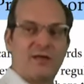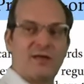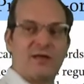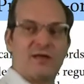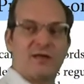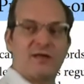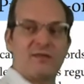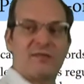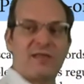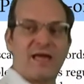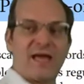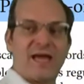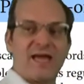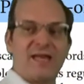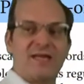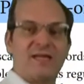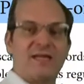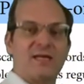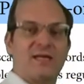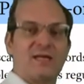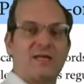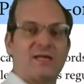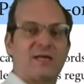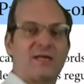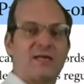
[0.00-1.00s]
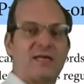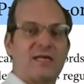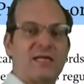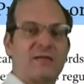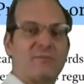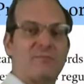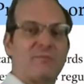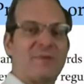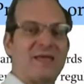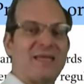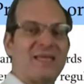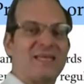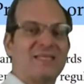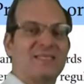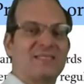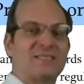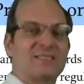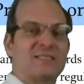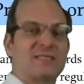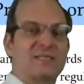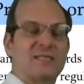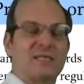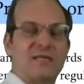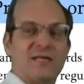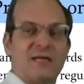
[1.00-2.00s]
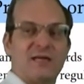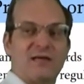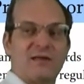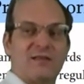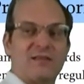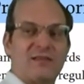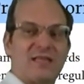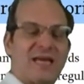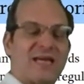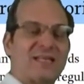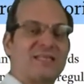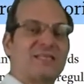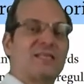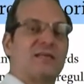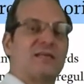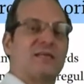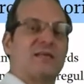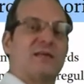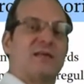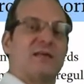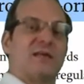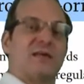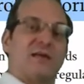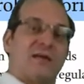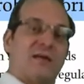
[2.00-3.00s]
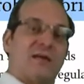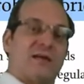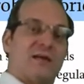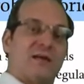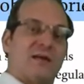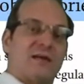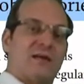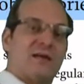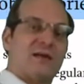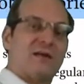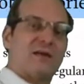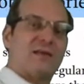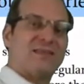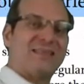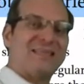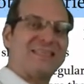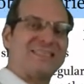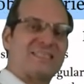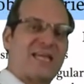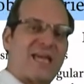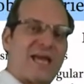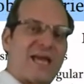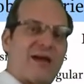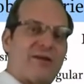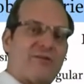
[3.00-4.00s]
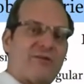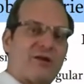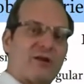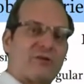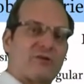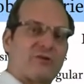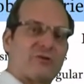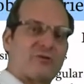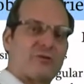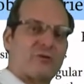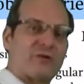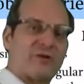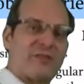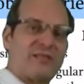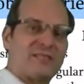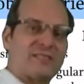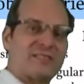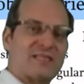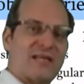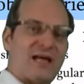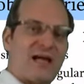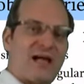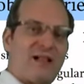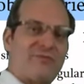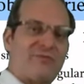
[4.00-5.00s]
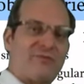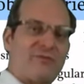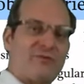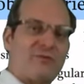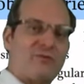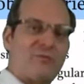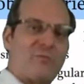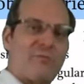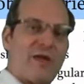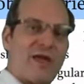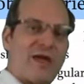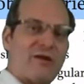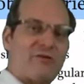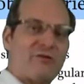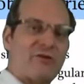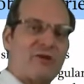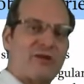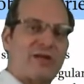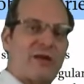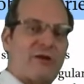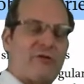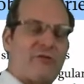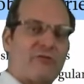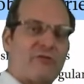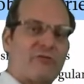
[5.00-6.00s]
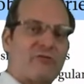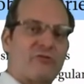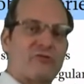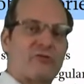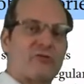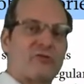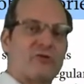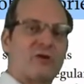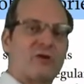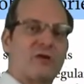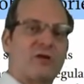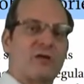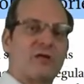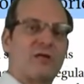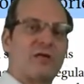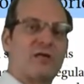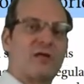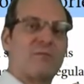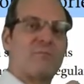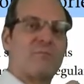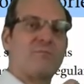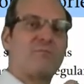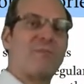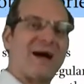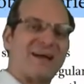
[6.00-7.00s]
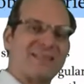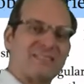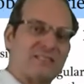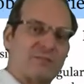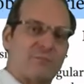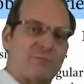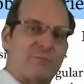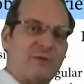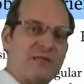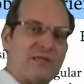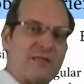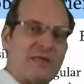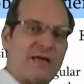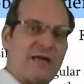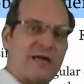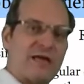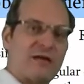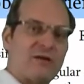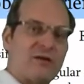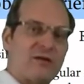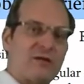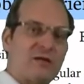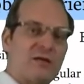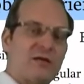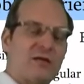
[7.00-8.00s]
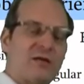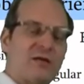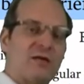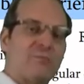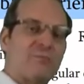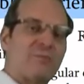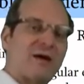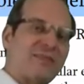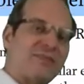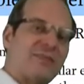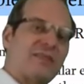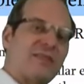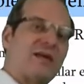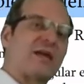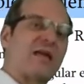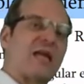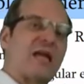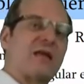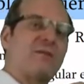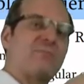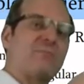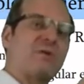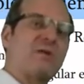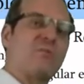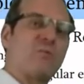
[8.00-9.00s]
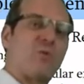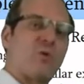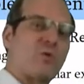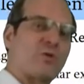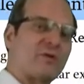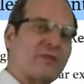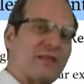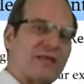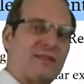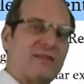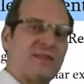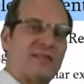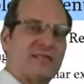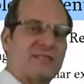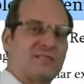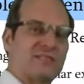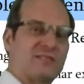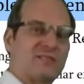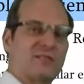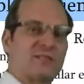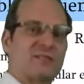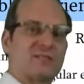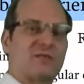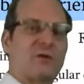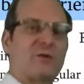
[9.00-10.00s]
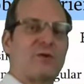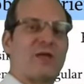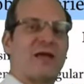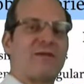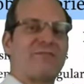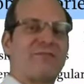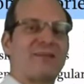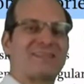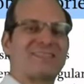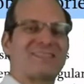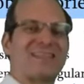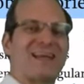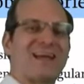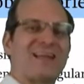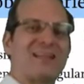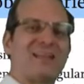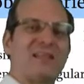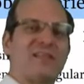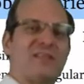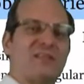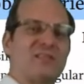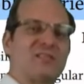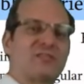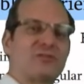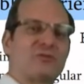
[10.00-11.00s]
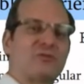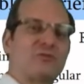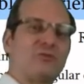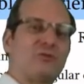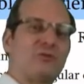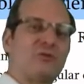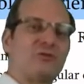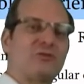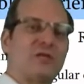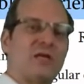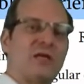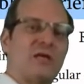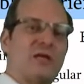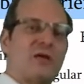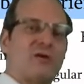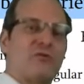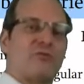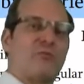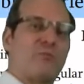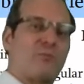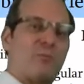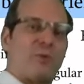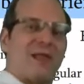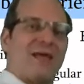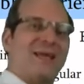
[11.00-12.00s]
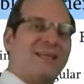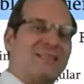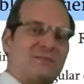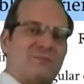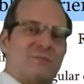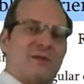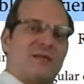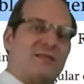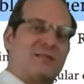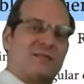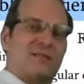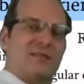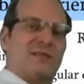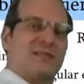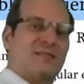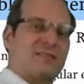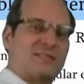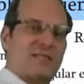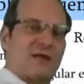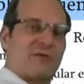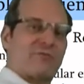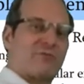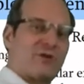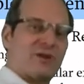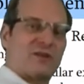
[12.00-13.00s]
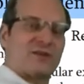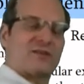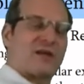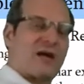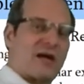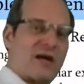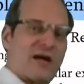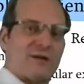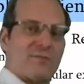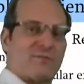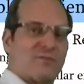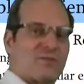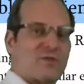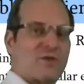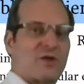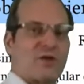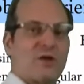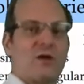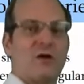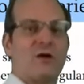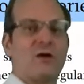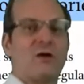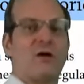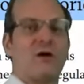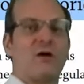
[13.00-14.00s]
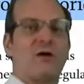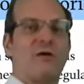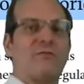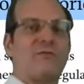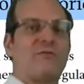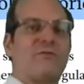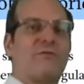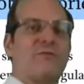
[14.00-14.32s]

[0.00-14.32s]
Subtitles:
then it means that this character or this alphanumeric character must be there, but there can be more than this. So we have exactly these rules, replacement several times of